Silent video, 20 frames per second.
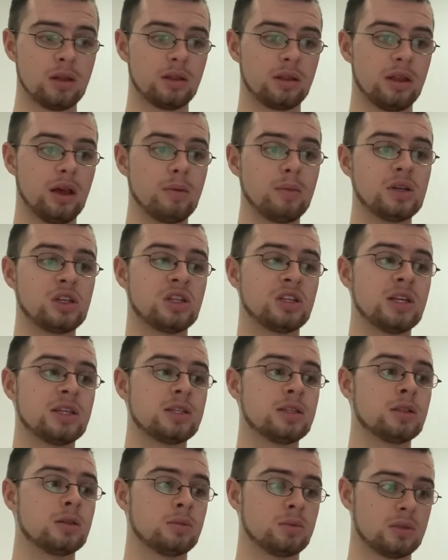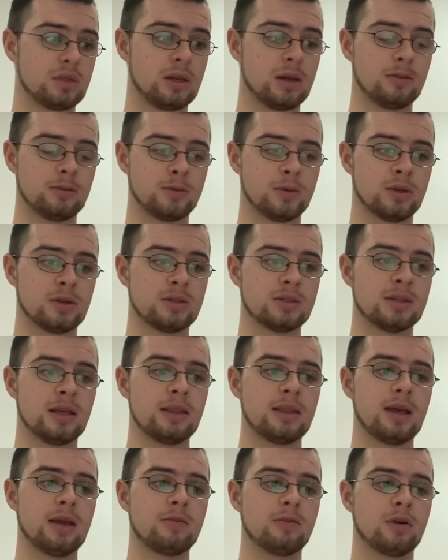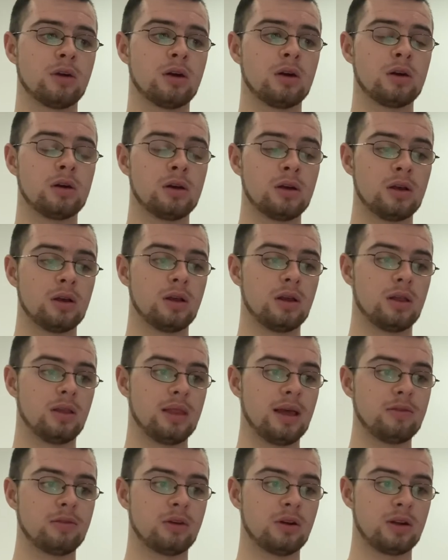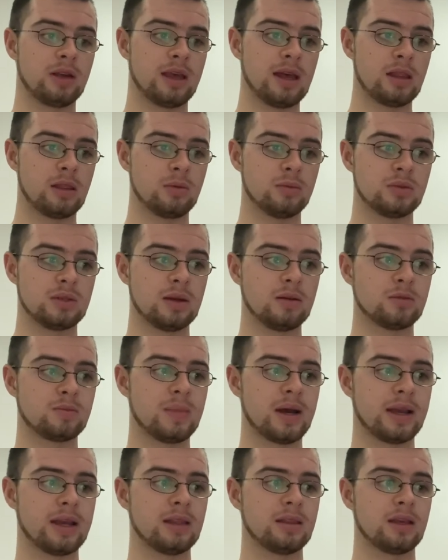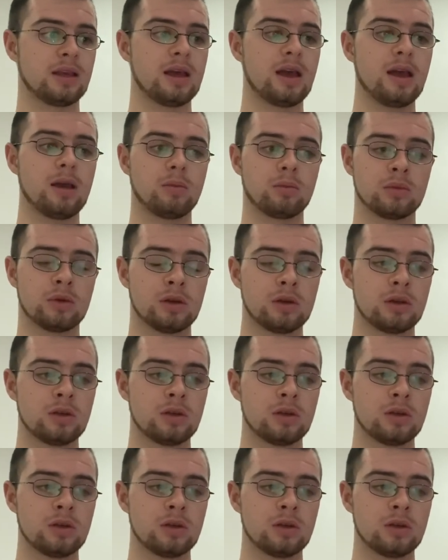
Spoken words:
They'll be shitting themselves, because then they've got to get themselves back in the game.